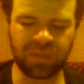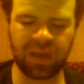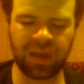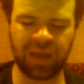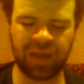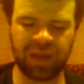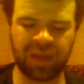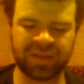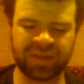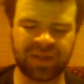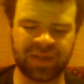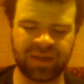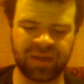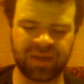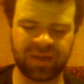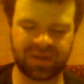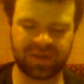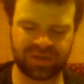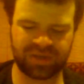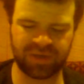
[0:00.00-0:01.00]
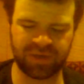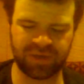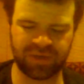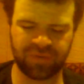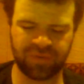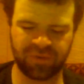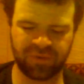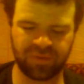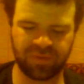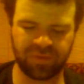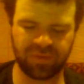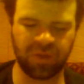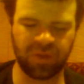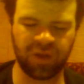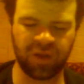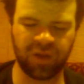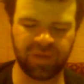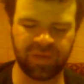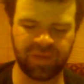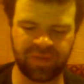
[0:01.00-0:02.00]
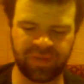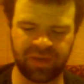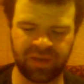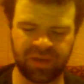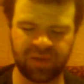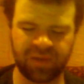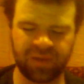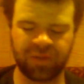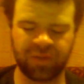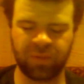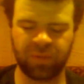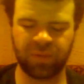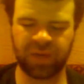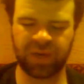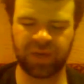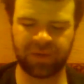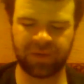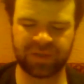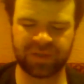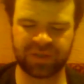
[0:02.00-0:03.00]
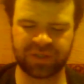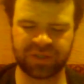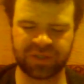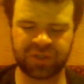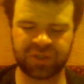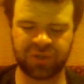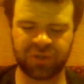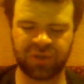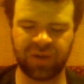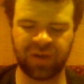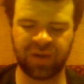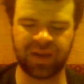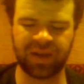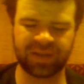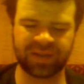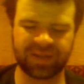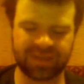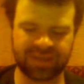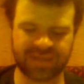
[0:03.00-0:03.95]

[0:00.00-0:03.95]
Ellis Island to go through all of the rigorous screenings.